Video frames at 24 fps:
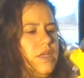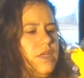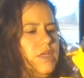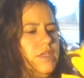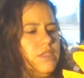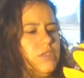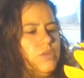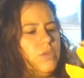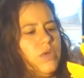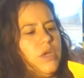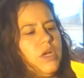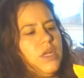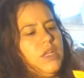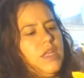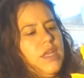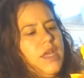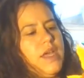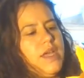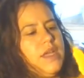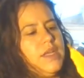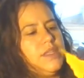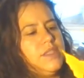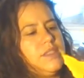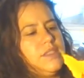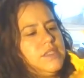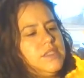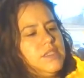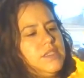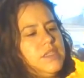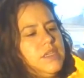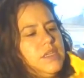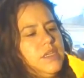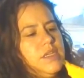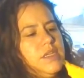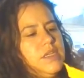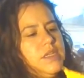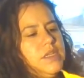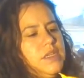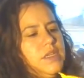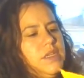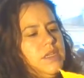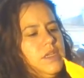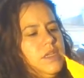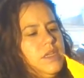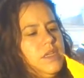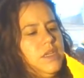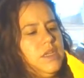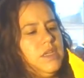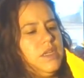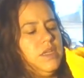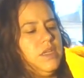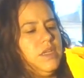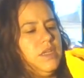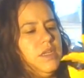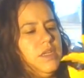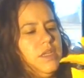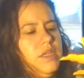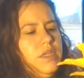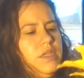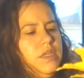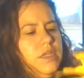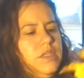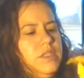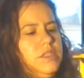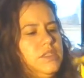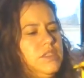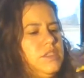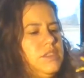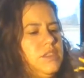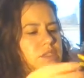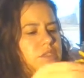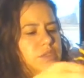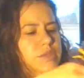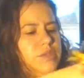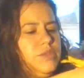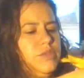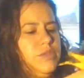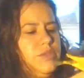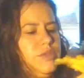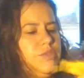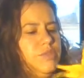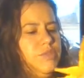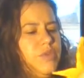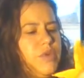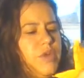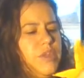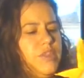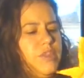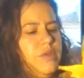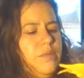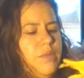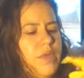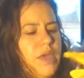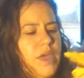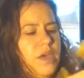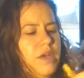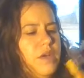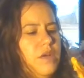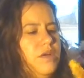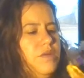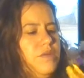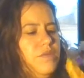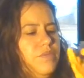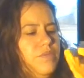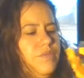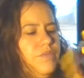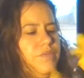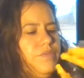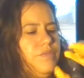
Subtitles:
as well as spread them out.